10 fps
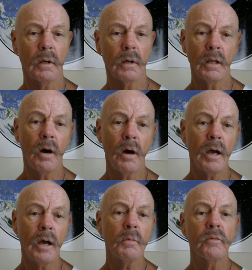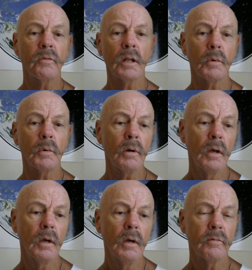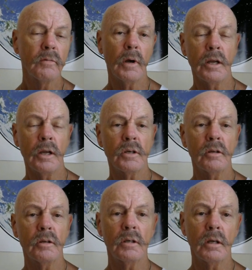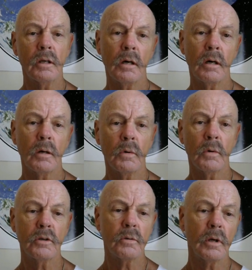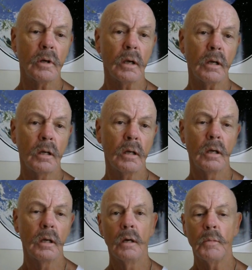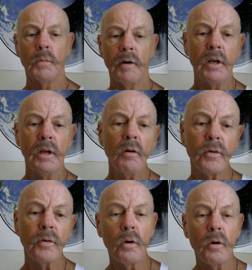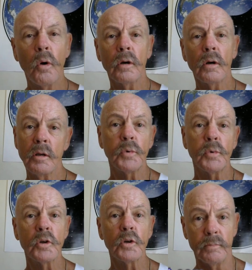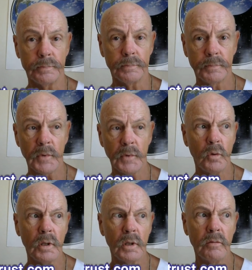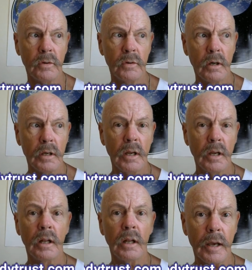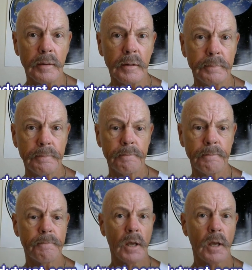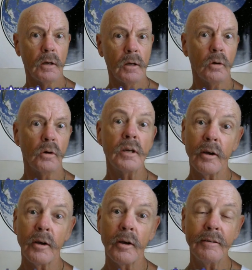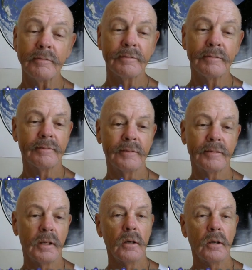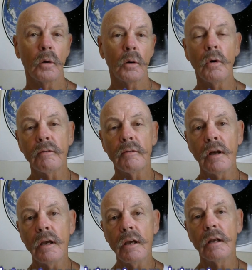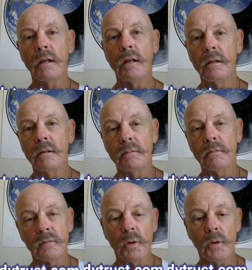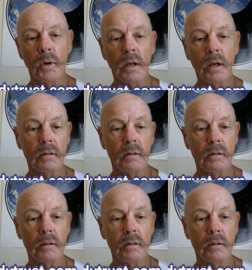Now, I am available for HAT, Hunger Awareness Training, by video, phone, or in person if you live in LA or Orange County, or want to fly in for the weekend.